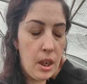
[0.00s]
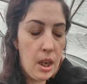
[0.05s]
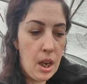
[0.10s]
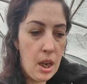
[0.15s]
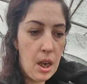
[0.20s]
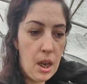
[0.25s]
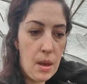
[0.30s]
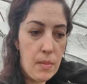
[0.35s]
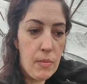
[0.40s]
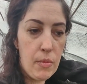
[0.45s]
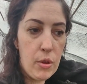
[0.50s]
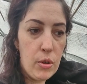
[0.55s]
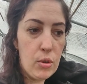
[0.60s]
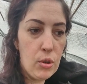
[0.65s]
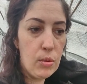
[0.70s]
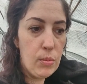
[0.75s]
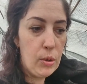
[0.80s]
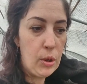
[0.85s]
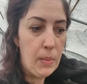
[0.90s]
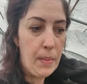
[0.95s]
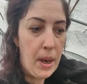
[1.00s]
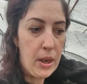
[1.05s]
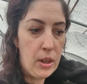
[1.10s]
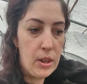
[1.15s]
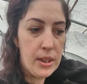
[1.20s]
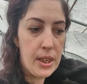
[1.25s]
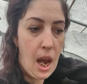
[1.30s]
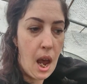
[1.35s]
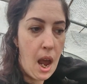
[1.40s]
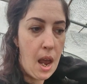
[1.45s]
Um, the normal amount
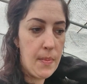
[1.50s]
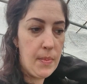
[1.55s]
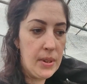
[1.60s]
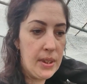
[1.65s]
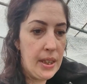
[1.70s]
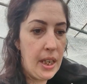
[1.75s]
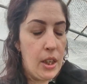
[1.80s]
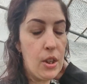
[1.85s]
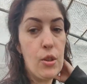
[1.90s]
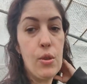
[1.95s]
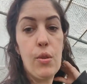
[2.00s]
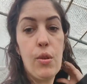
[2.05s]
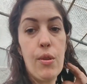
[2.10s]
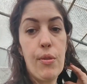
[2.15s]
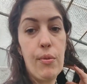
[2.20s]
of time is like two to